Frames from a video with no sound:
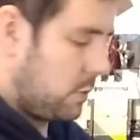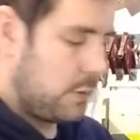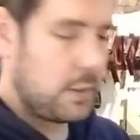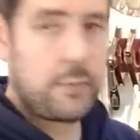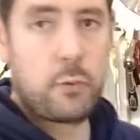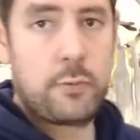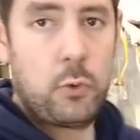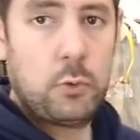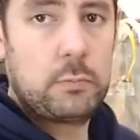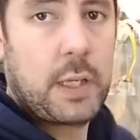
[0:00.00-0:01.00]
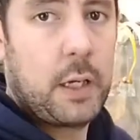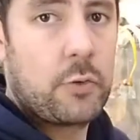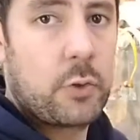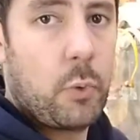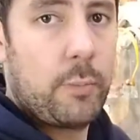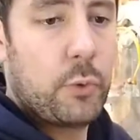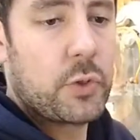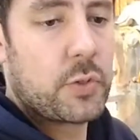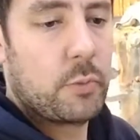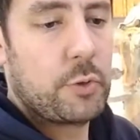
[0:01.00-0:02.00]
24 volt 800 watt
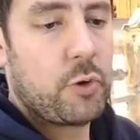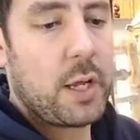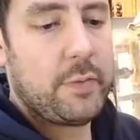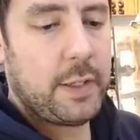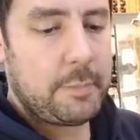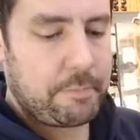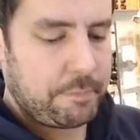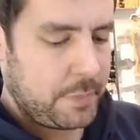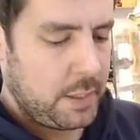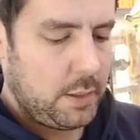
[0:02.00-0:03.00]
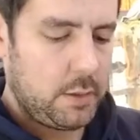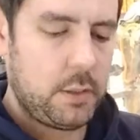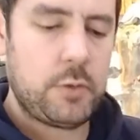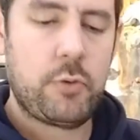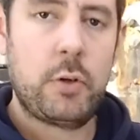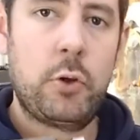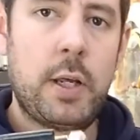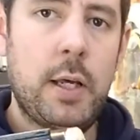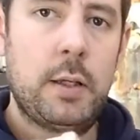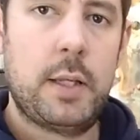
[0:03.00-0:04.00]
motors that will be driving it. These run on
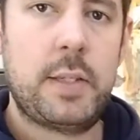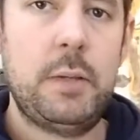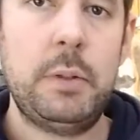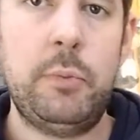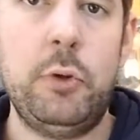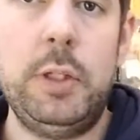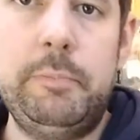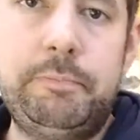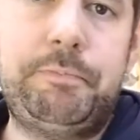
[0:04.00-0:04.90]
a timing pulley.